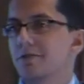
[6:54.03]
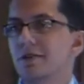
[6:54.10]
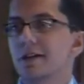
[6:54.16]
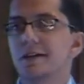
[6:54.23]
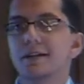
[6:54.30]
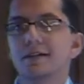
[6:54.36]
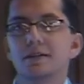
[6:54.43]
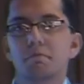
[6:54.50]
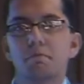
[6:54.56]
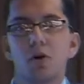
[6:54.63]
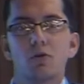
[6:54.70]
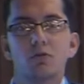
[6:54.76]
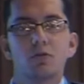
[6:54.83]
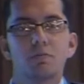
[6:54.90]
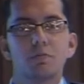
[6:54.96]
unit is
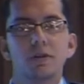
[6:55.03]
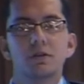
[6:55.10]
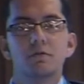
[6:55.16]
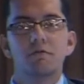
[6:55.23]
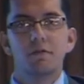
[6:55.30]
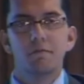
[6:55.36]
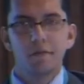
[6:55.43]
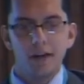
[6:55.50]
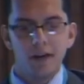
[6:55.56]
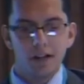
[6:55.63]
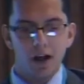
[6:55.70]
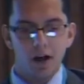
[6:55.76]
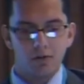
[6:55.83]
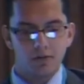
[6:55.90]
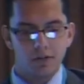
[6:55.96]
about rupees
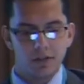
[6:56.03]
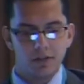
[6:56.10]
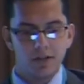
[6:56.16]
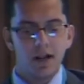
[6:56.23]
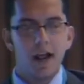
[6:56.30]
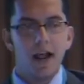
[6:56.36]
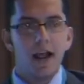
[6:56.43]
50,000,